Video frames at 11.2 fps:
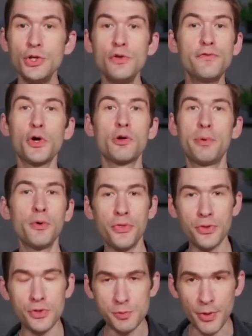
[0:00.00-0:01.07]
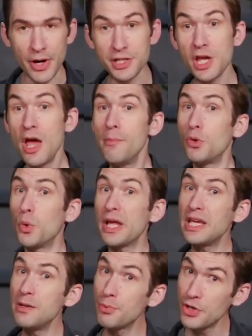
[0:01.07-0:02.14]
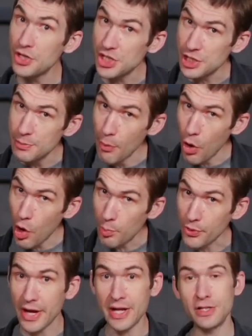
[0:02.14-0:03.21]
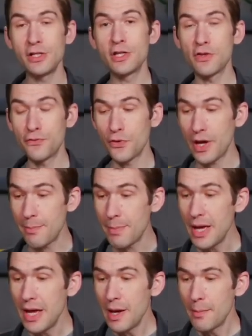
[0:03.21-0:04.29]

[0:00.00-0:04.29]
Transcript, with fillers: You've heard of both of those brands. But when I can bring a small brand into the frame,